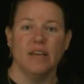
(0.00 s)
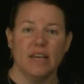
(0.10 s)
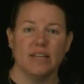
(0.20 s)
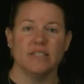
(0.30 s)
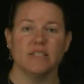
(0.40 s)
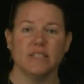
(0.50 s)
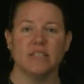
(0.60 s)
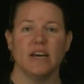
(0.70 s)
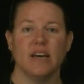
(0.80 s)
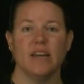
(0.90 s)
It is a
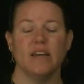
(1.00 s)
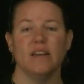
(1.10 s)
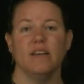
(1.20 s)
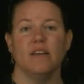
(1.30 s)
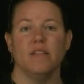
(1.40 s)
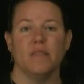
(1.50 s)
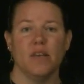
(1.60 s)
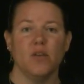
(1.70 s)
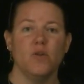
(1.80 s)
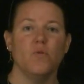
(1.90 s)
sign
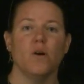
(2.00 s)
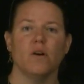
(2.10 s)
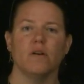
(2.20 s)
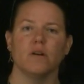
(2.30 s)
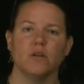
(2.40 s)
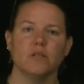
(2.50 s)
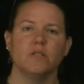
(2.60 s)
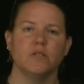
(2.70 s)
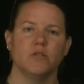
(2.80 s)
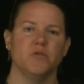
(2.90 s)
that you are a good
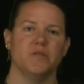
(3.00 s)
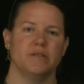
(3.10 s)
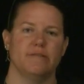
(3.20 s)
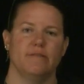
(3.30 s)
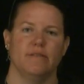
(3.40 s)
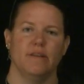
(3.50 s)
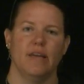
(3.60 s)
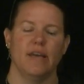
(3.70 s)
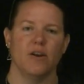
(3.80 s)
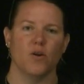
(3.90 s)
student
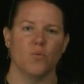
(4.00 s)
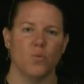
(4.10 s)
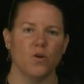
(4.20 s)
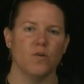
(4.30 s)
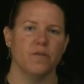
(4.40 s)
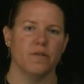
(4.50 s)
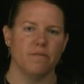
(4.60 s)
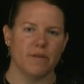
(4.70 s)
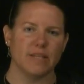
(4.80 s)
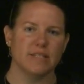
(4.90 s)
and are worth
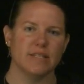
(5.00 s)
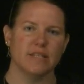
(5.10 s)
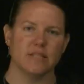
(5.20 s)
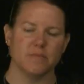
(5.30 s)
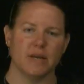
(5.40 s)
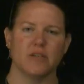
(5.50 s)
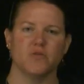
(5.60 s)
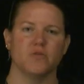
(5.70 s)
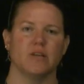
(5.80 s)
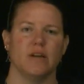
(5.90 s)
investing some
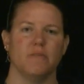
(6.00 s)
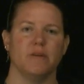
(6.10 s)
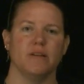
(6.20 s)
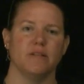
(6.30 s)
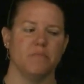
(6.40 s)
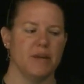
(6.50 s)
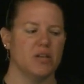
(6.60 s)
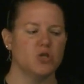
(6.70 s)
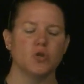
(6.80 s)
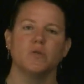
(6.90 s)
extra time in to make
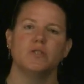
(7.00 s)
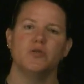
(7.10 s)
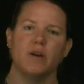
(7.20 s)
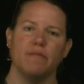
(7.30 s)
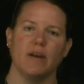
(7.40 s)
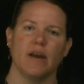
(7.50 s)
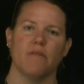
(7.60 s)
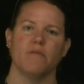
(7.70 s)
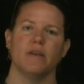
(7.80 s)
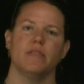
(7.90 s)
sure that you have
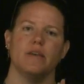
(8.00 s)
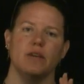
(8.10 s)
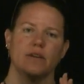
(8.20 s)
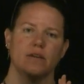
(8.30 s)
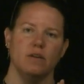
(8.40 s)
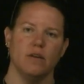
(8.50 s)
everything